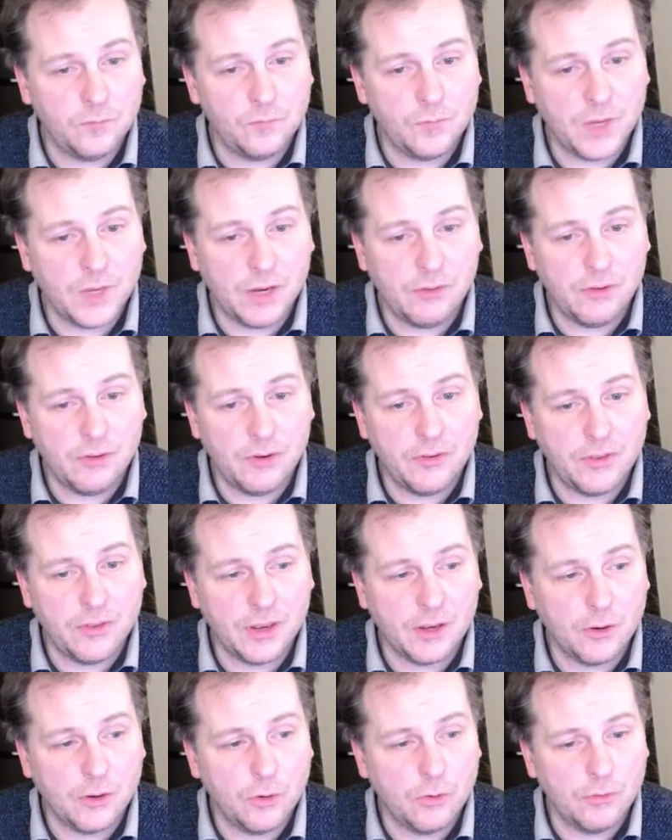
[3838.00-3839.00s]

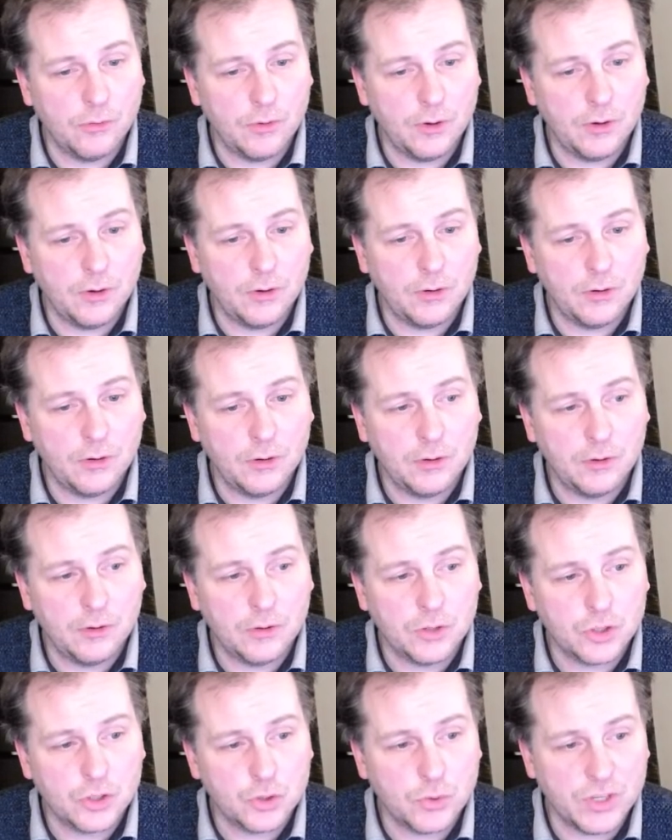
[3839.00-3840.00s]
Everything over
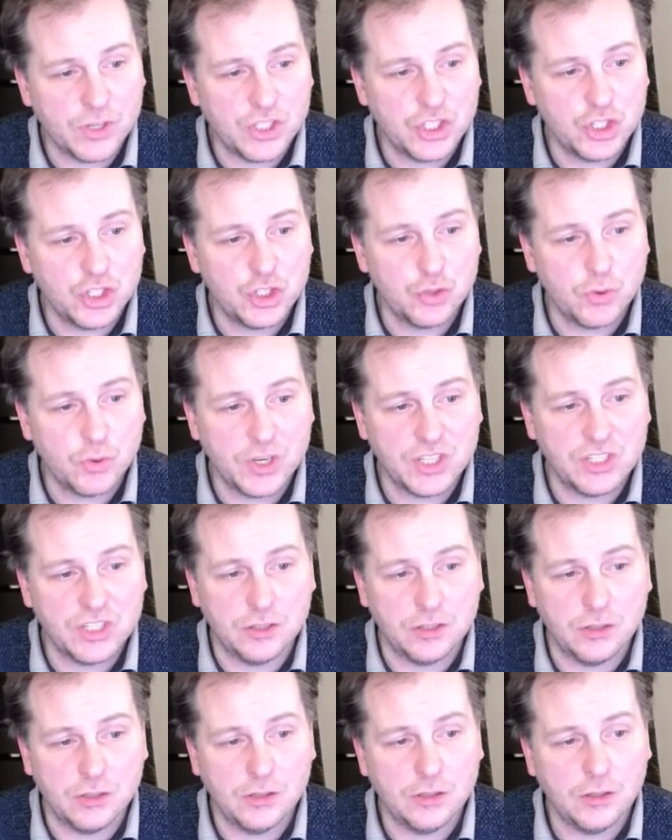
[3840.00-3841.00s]

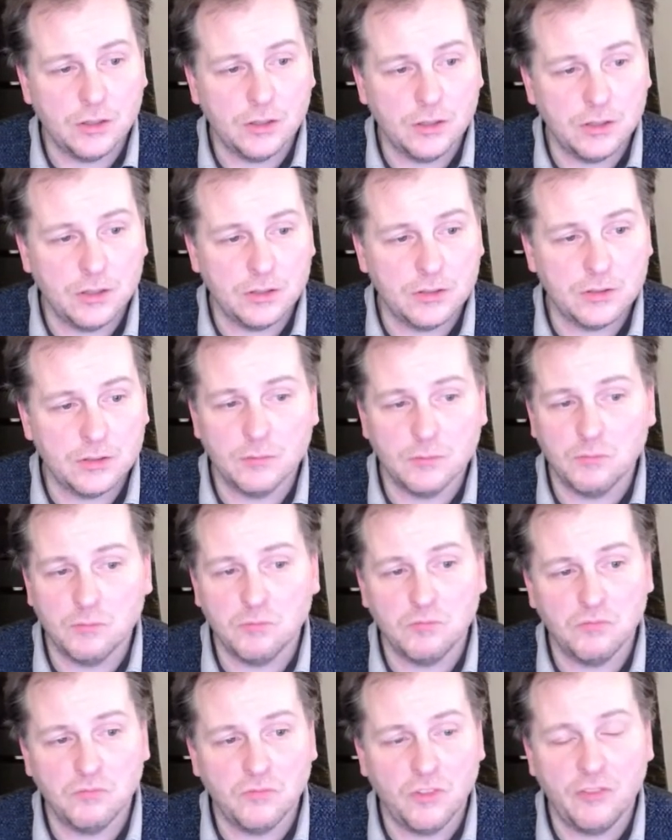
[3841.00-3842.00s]
2020 is
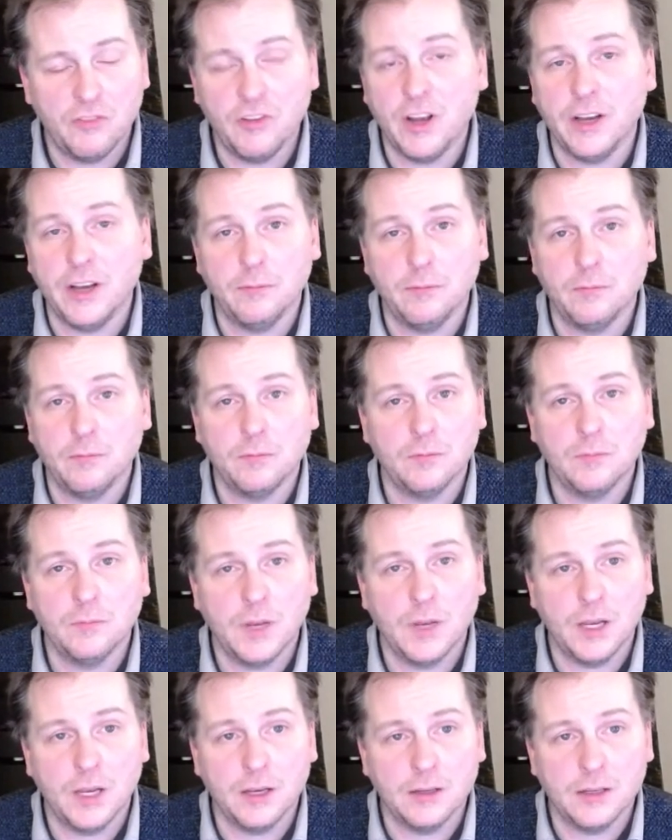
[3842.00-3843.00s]
fine,
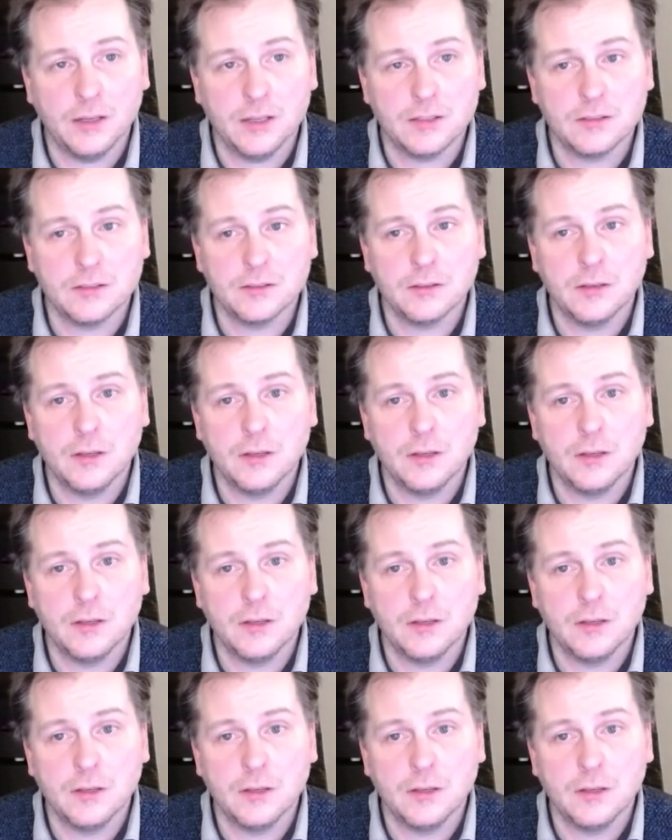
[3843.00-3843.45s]
I guess.